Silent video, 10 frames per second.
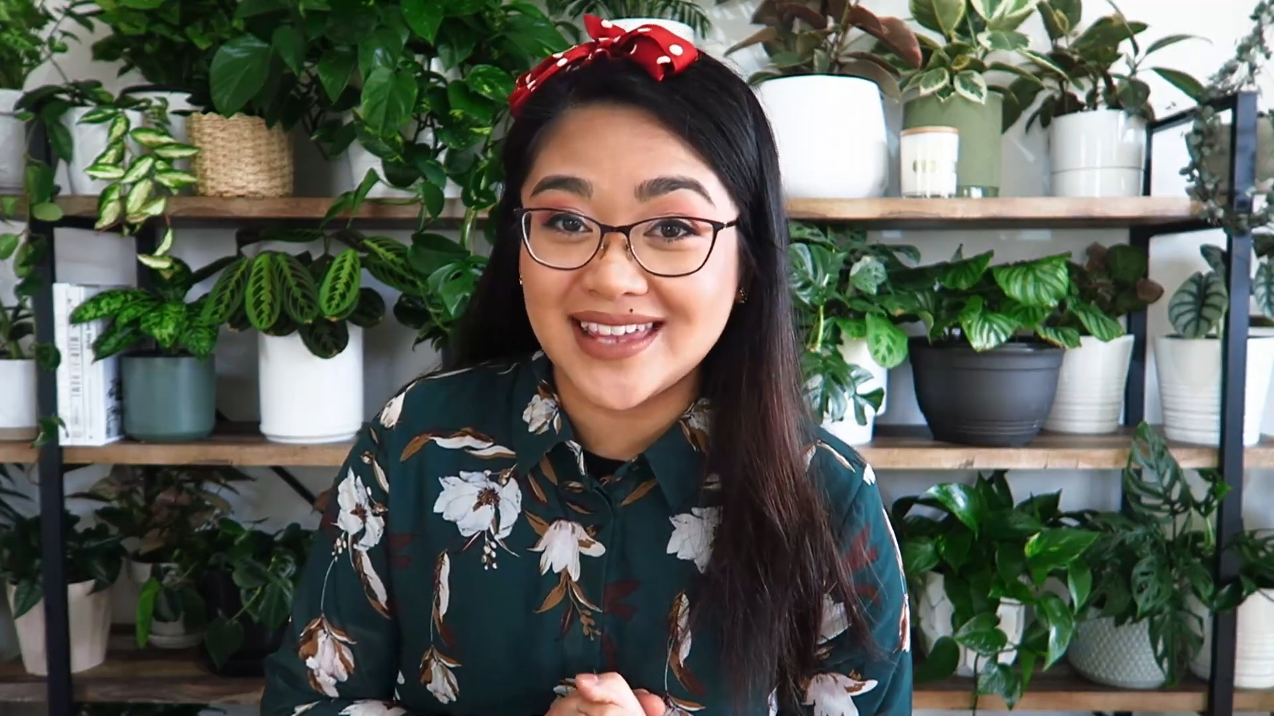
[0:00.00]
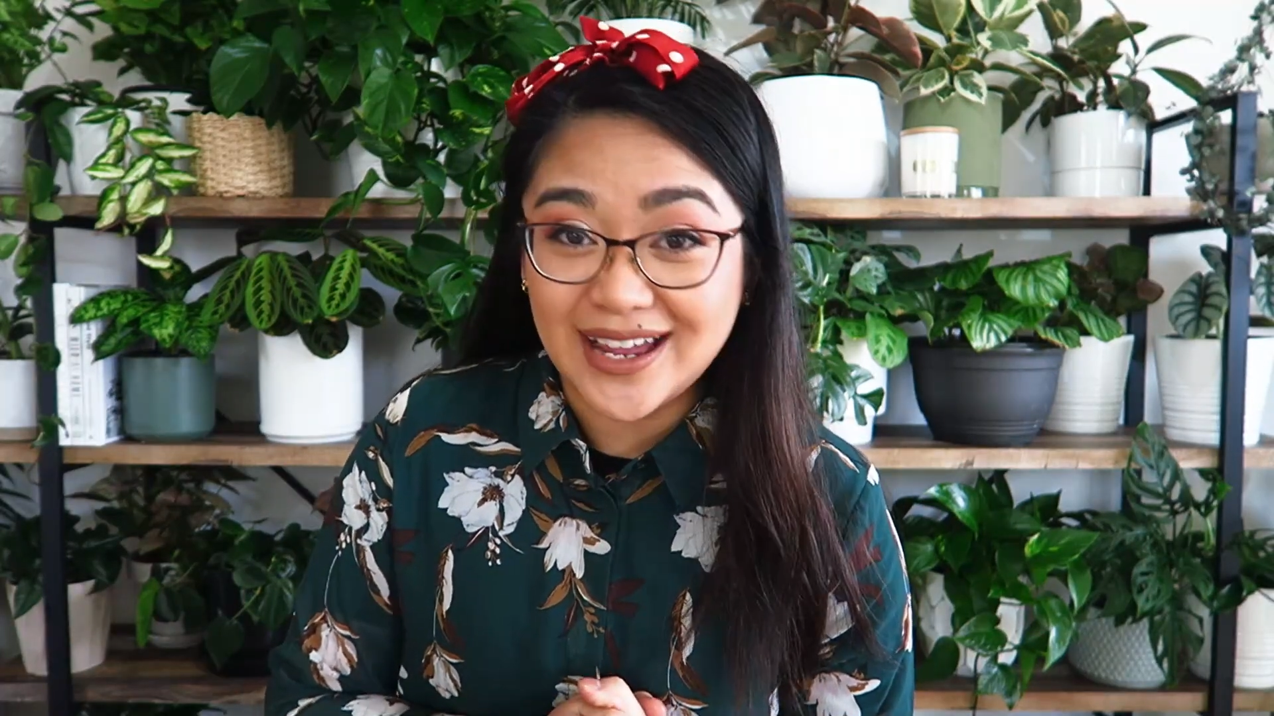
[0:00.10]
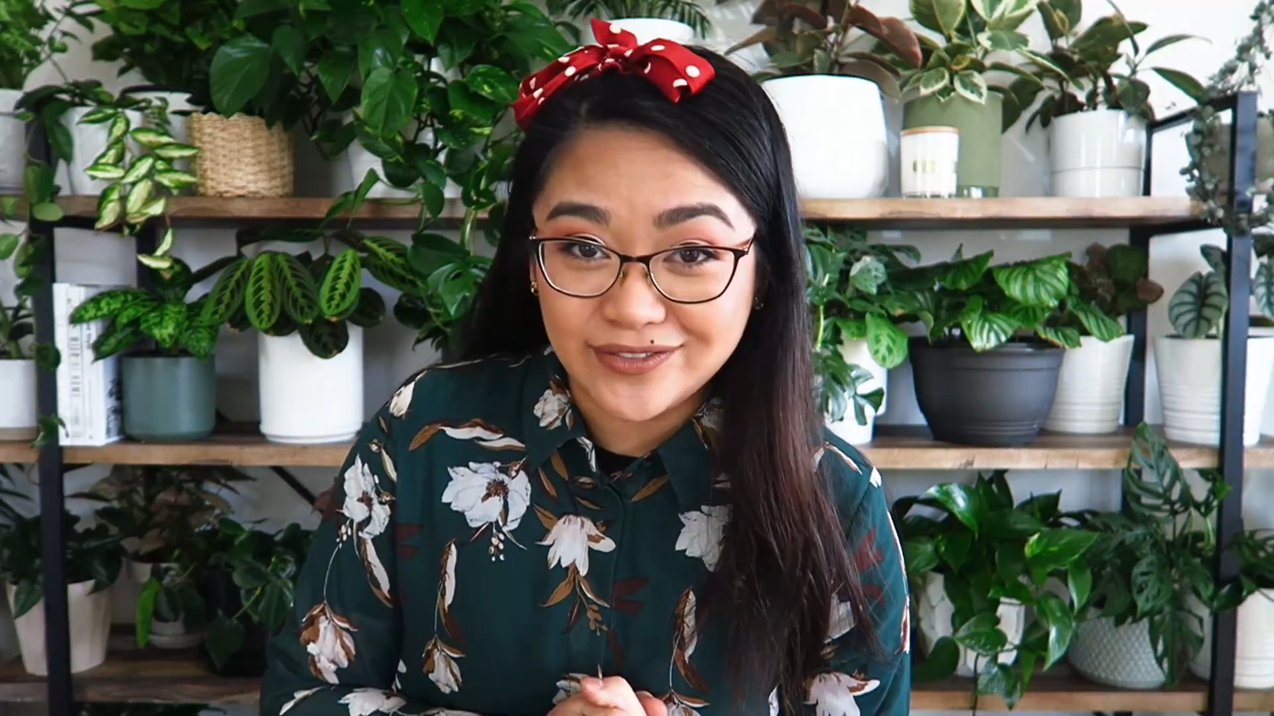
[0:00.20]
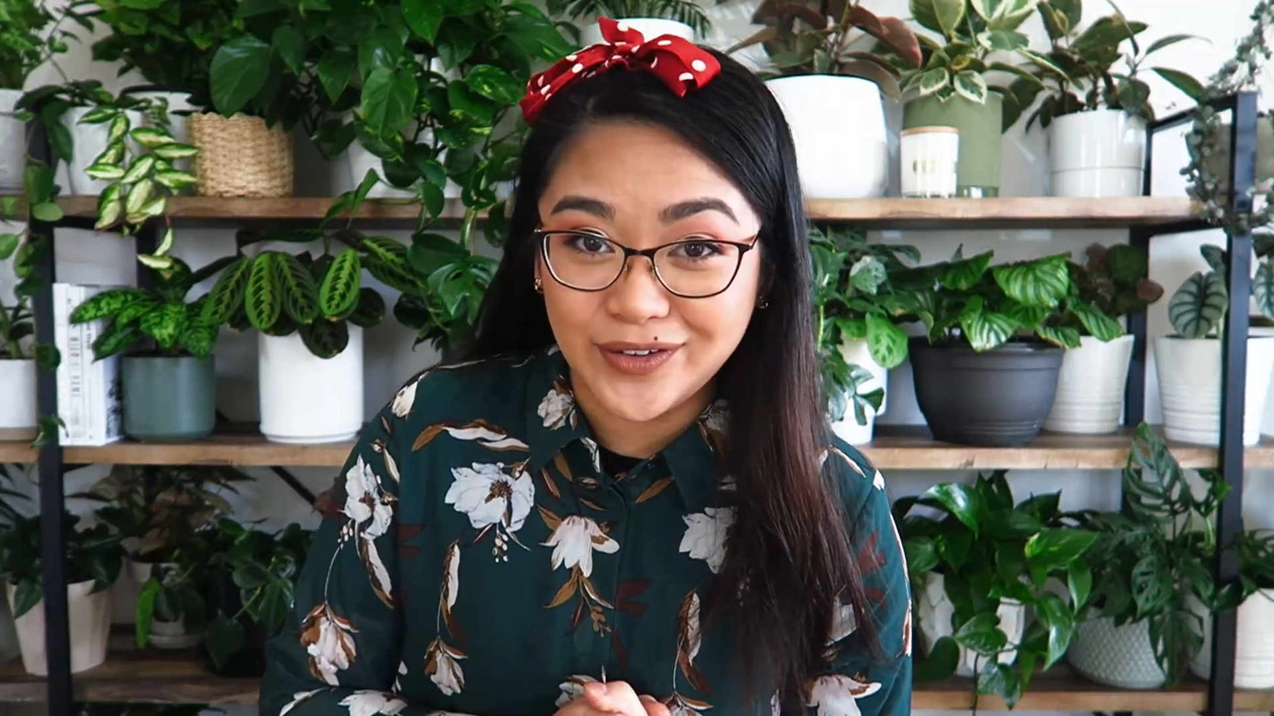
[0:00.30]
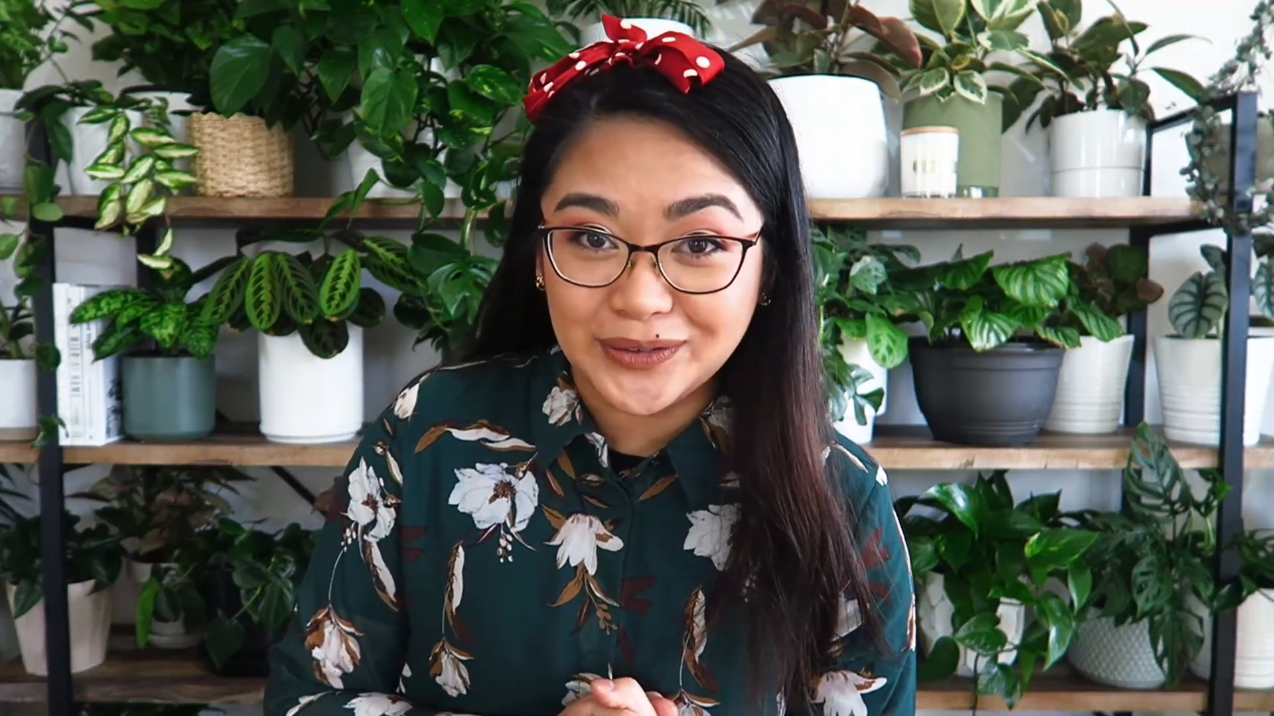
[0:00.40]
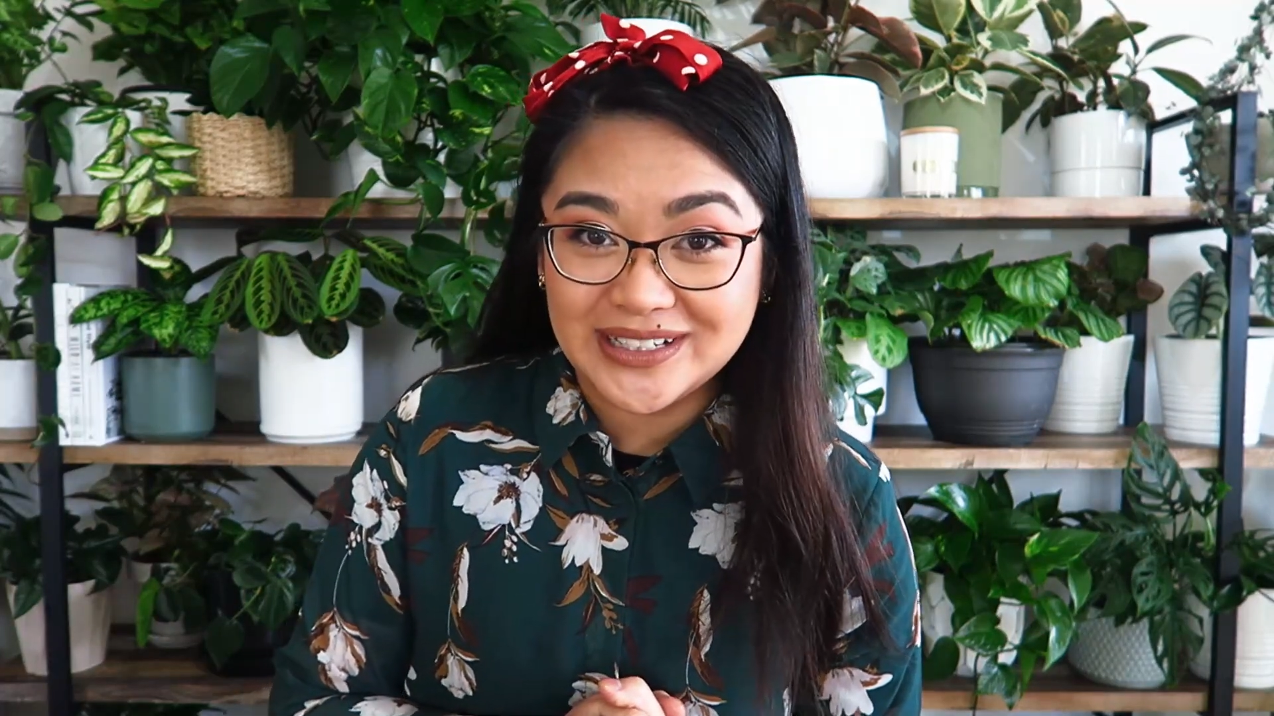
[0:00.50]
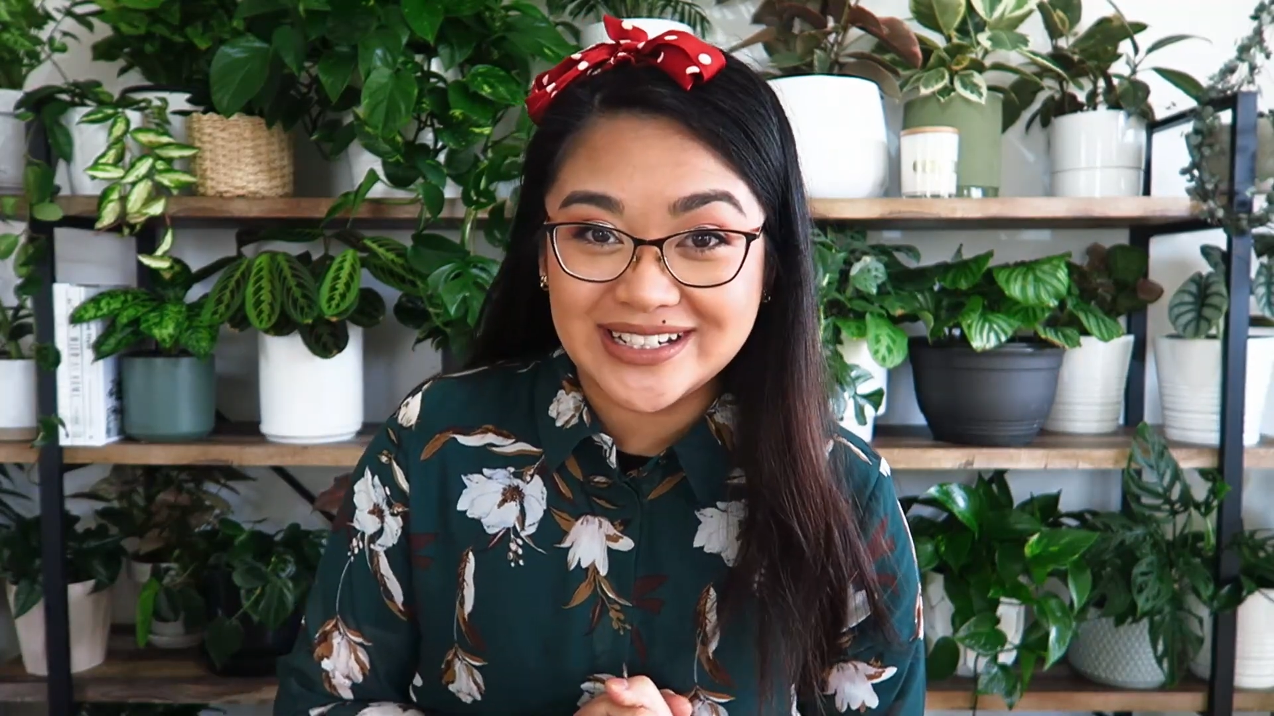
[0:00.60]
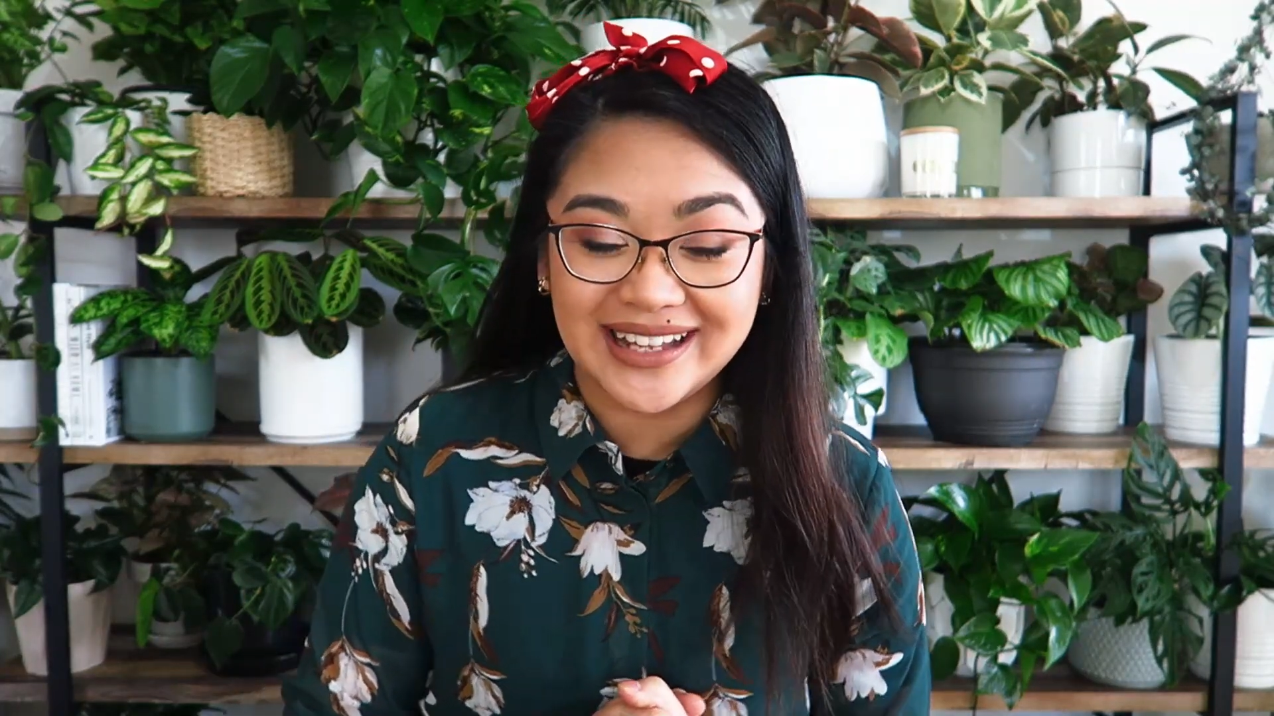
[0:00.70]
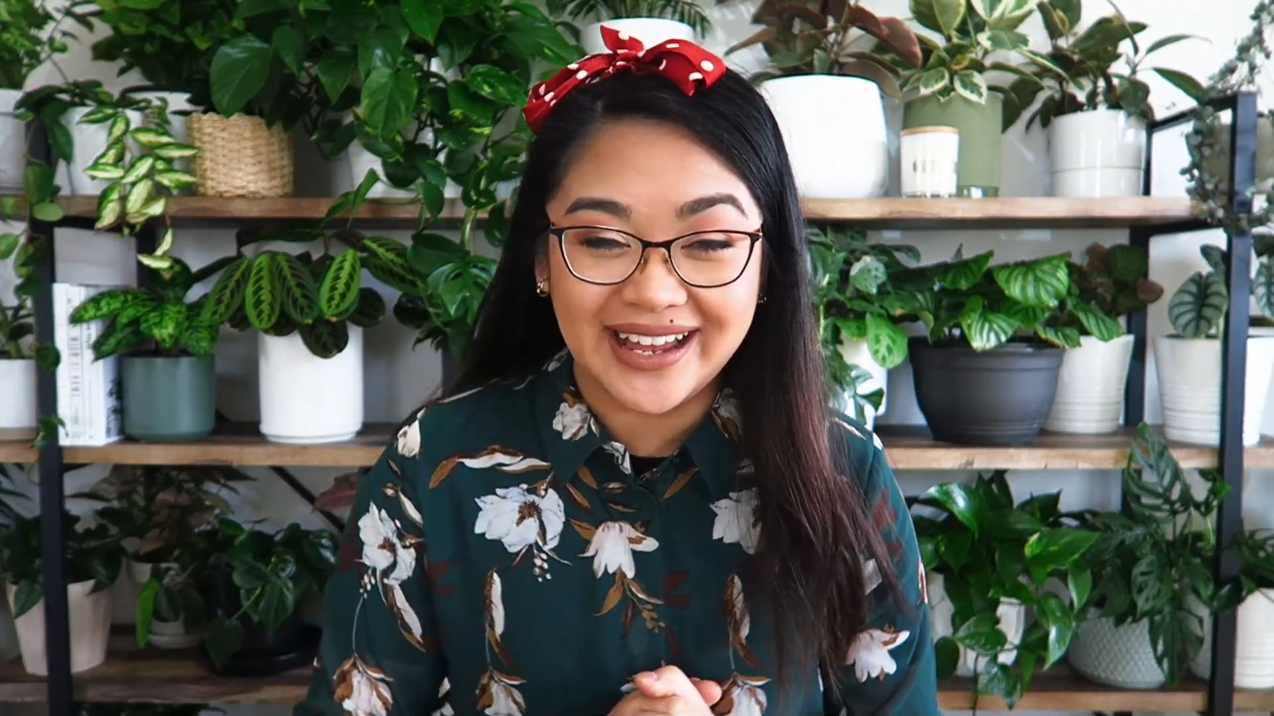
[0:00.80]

That Foliage